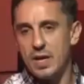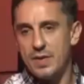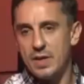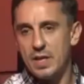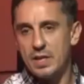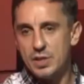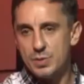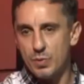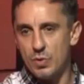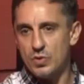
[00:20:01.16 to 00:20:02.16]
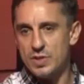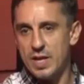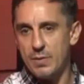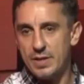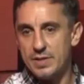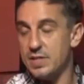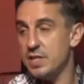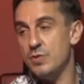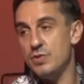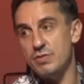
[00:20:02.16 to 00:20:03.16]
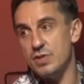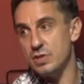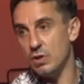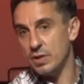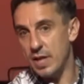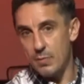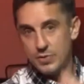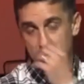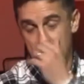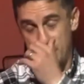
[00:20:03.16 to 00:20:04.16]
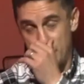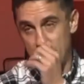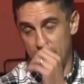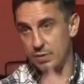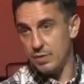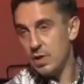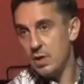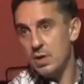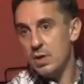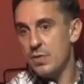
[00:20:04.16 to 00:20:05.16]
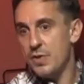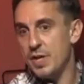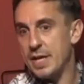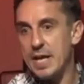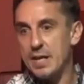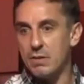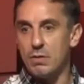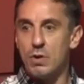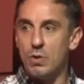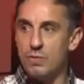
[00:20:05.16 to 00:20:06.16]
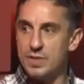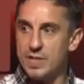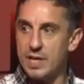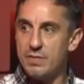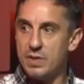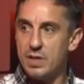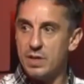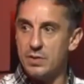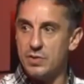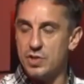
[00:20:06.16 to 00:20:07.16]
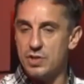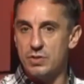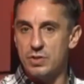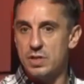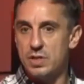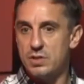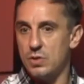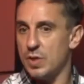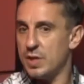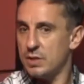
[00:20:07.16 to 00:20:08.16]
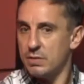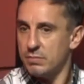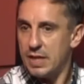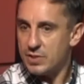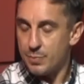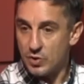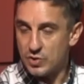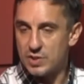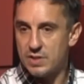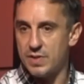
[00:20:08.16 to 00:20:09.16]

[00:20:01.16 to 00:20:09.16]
I think elite sports now continuing during this lockdown, which I think is proven that it can handle COVID safely and securely. So I think that's a positive.